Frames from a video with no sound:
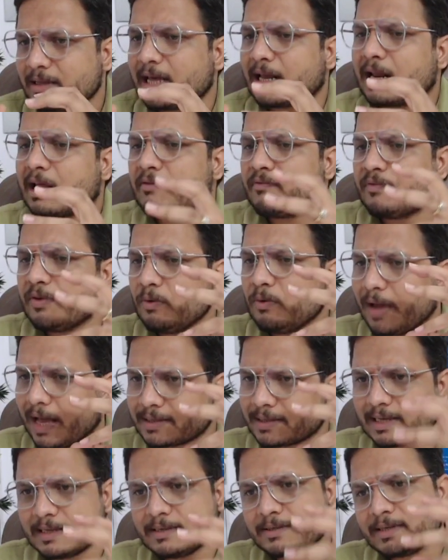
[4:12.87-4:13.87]
there are few
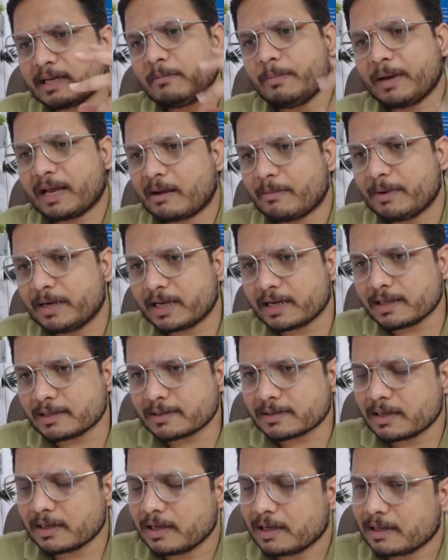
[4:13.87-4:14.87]
essential
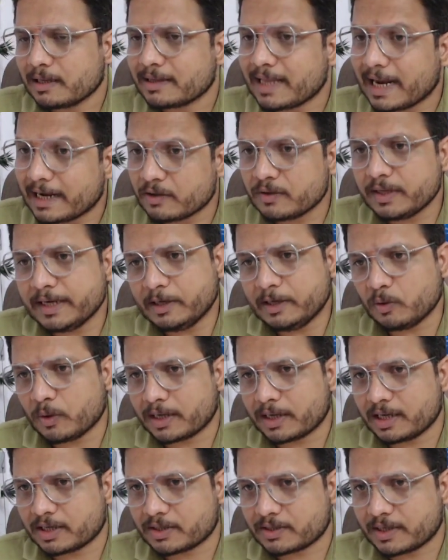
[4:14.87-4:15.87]
parameters that you need to
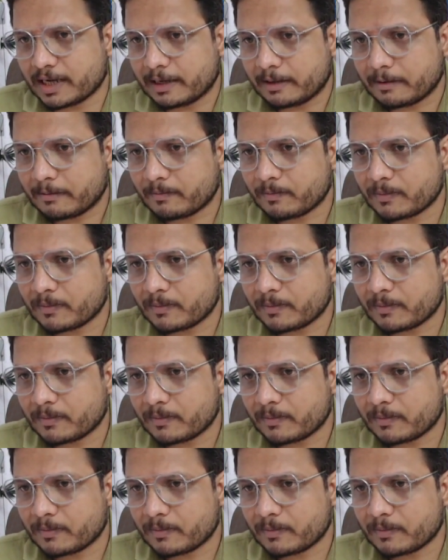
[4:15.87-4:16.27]
understand.